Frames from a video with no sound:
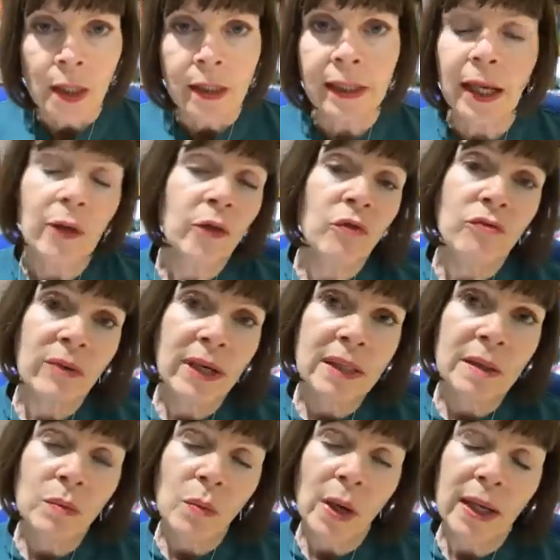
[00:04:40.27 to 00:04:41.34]
Now, the
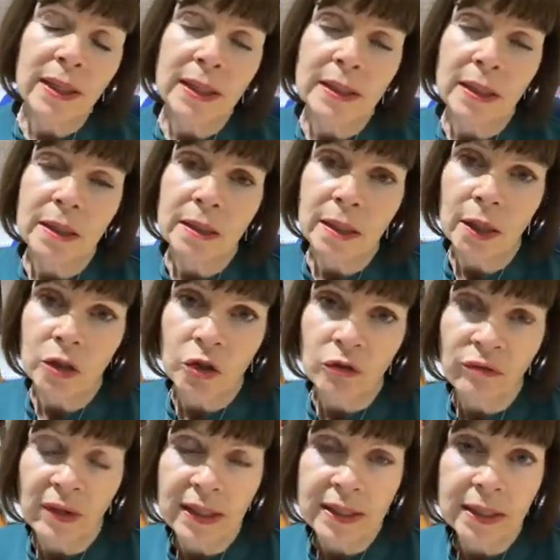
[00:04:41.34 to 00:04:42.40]
reason why this is such a
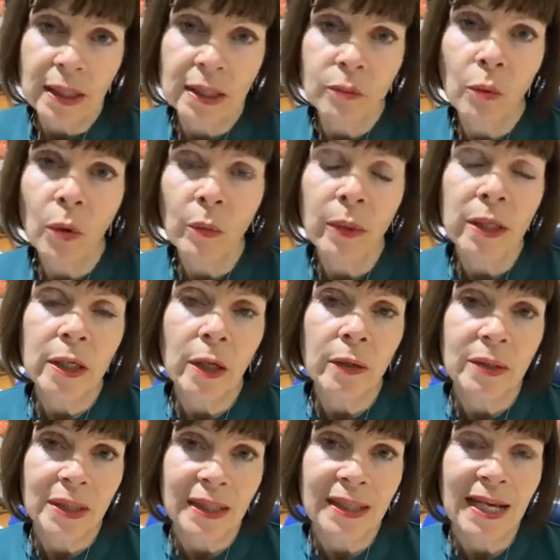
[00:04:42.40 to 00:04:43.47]
risk is what we know
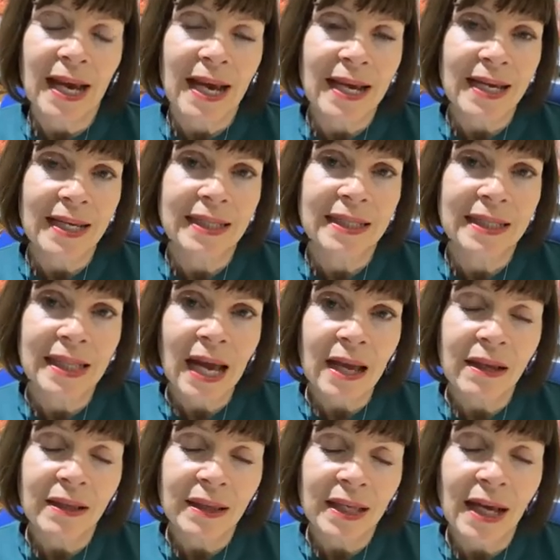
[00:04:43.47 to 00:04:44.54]
today is
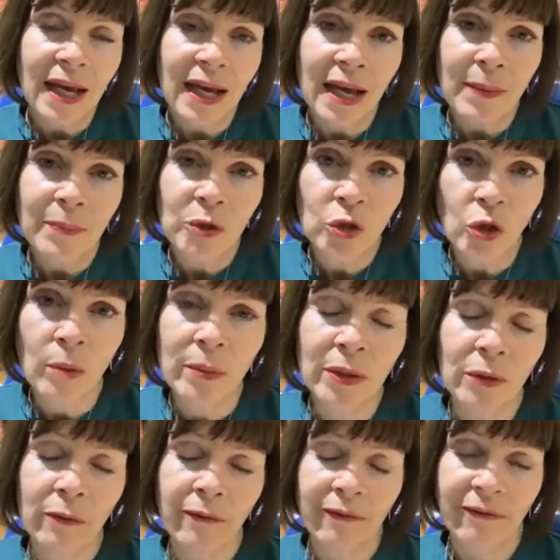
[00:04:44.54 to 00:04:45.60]
that
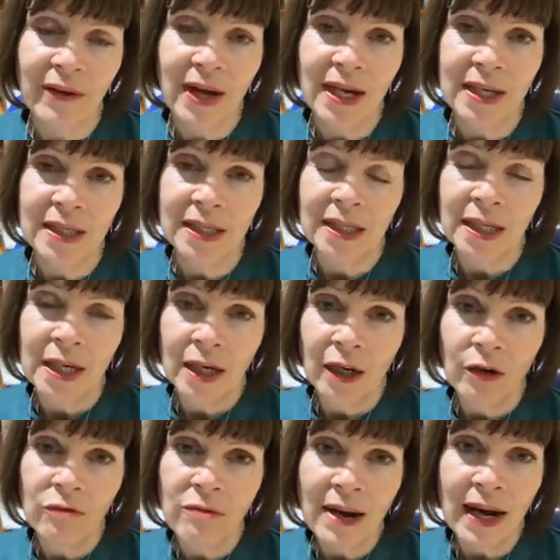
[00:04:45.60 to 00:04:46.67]
abdominal fat
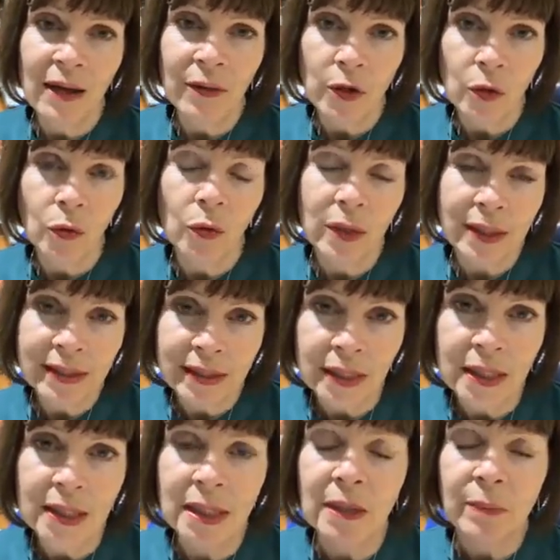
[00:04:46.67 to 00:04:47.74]
around the organs, the
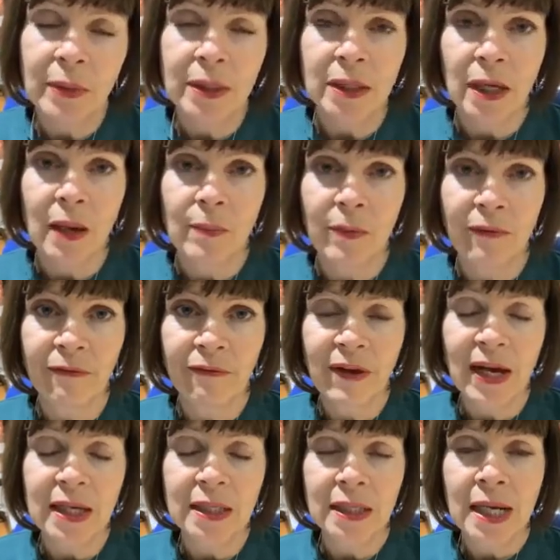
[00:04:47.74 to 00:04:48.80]
deeper type of
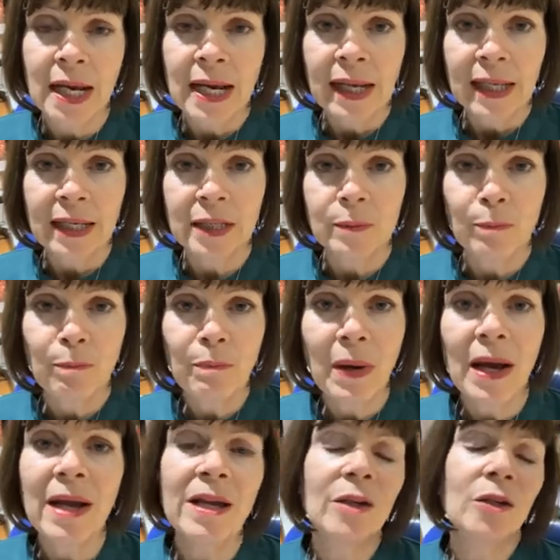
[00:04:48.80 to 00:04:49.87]
fat, is
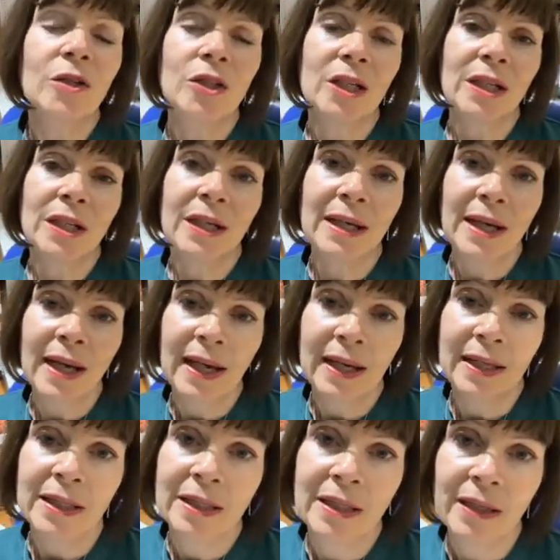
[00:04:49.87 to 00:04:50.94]
biologically
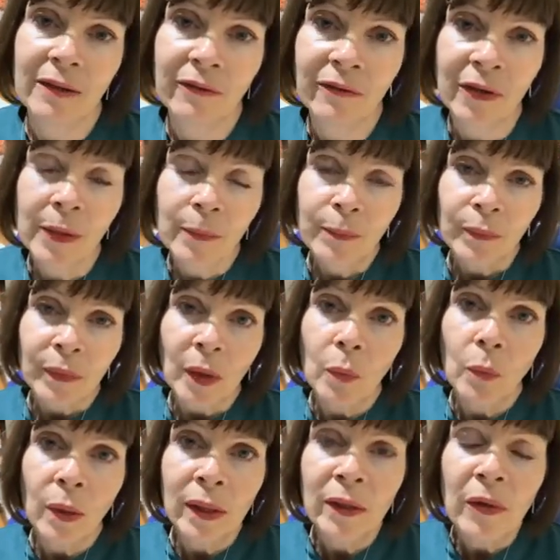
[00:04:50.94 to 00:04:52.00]
active. And
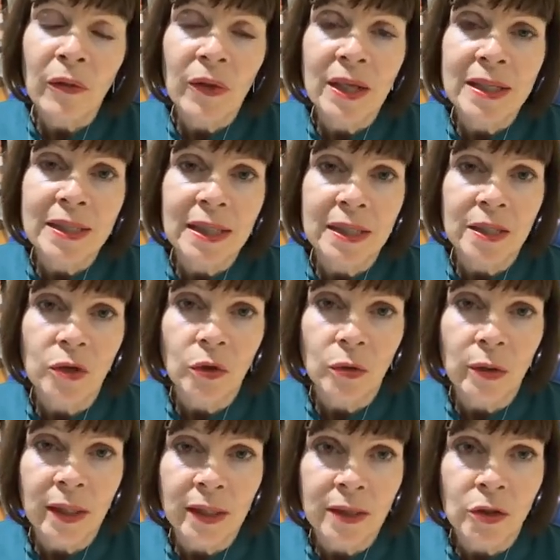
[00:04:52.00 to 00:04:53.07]
one of the things
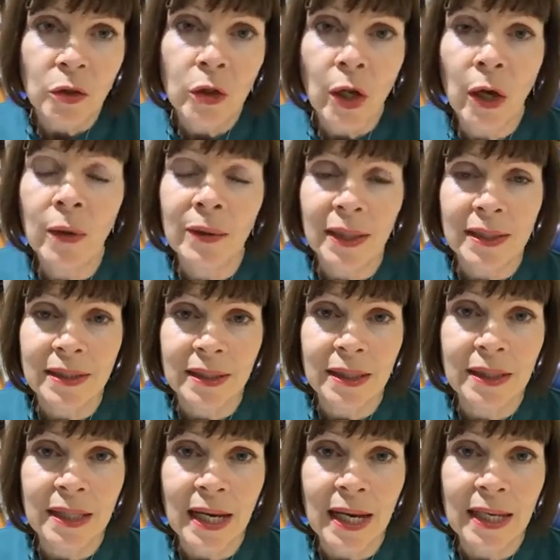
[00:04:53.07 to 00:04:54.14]
it's known as
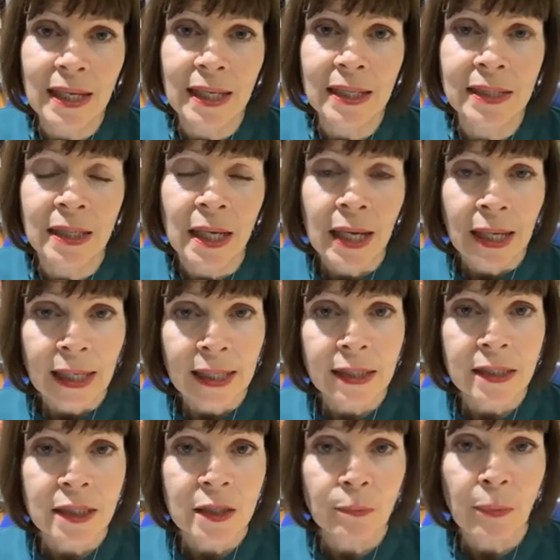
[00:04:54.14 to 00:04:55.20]
today is
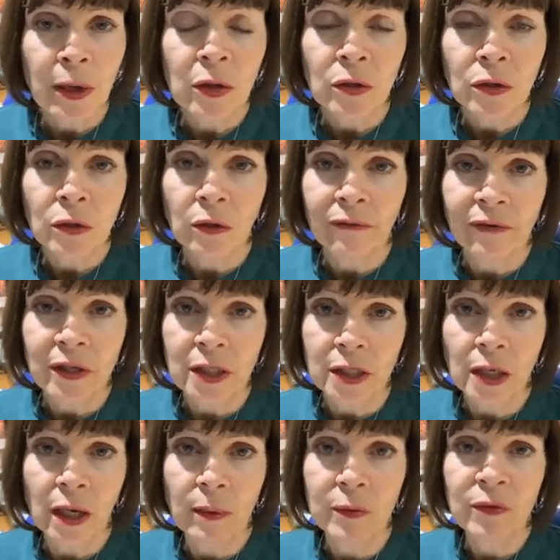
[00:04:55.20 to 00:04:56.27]
it's spoken of in
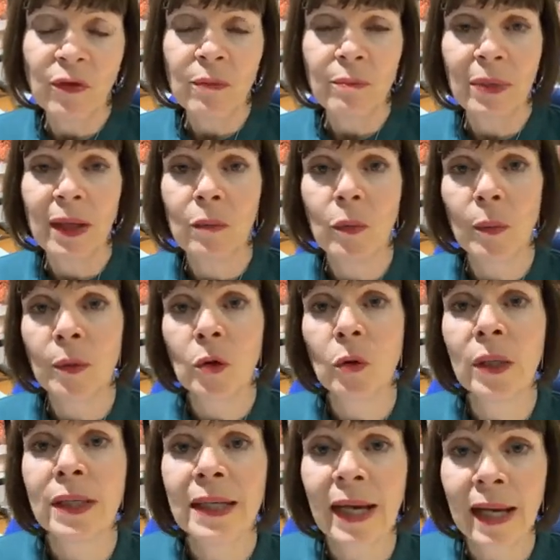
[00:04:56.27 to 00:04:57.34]
terms of it being what we call
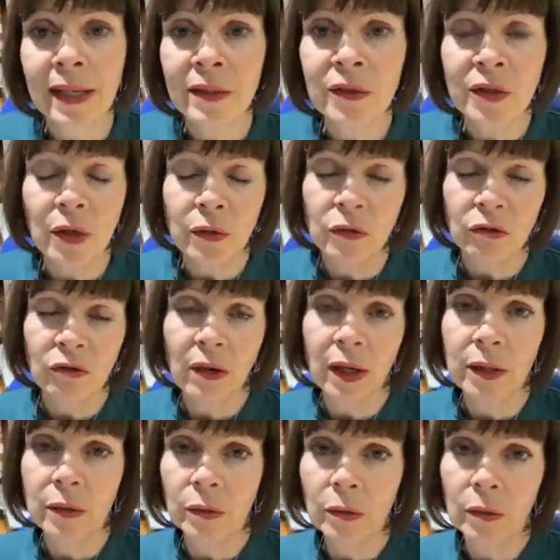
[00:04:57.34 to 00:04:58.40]
an
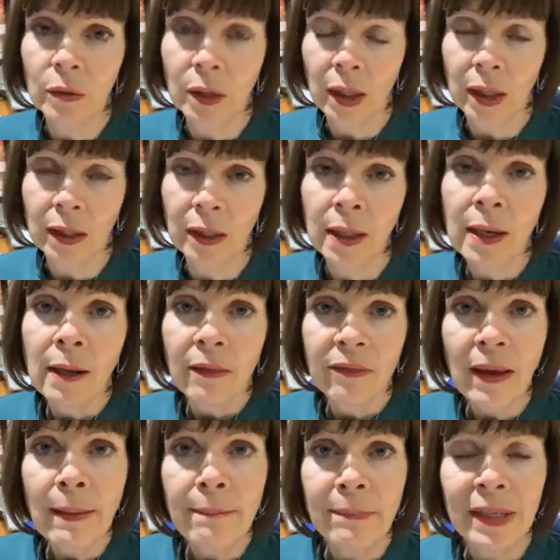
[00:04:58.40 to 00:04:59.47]
endocrine organ.
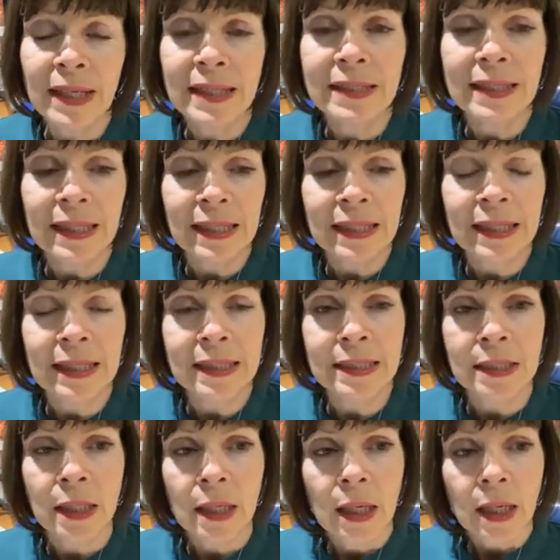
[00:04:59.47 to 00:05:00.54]
That means it is
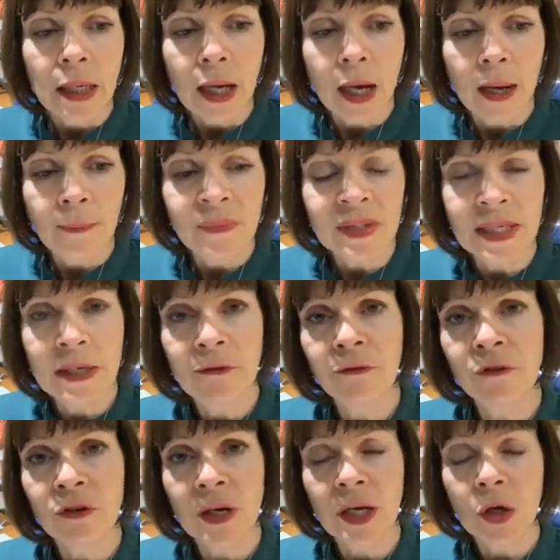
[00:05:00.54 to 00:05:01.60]

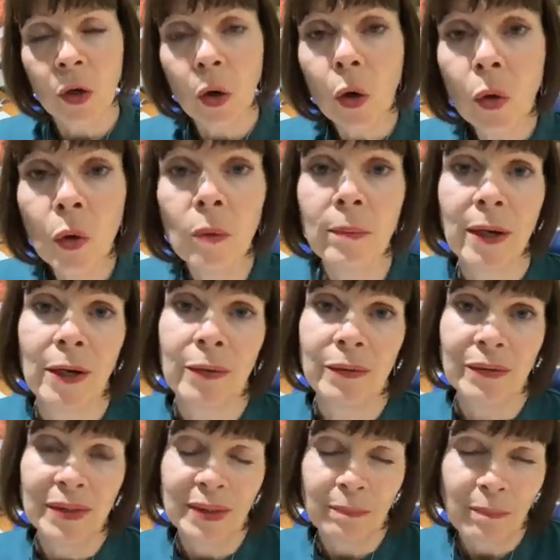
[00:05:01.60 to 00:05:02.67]
delivering
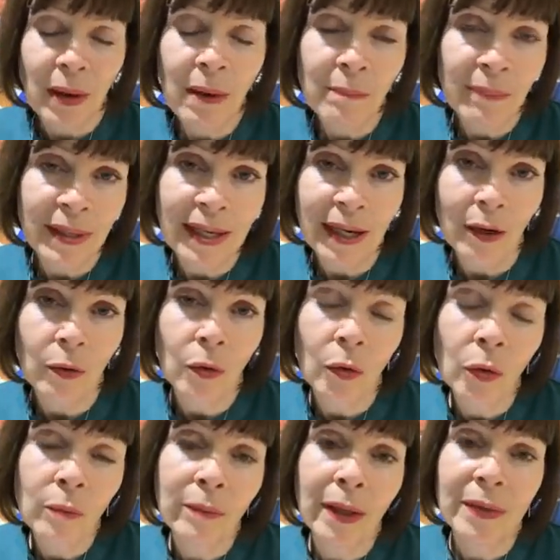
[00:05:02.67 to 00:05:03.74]
hormones, pumping out
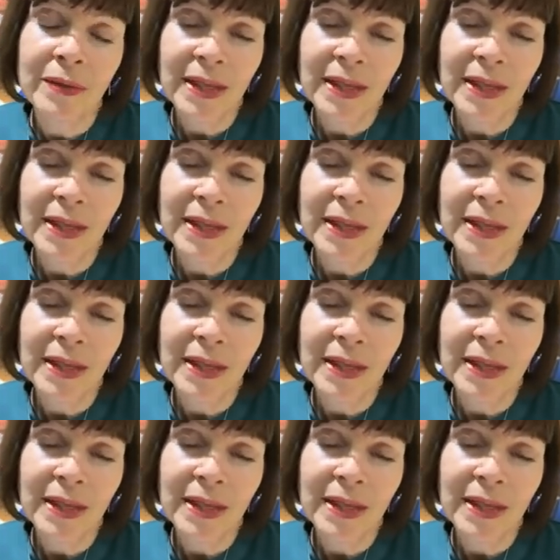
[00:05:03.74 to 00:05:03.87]
hormones.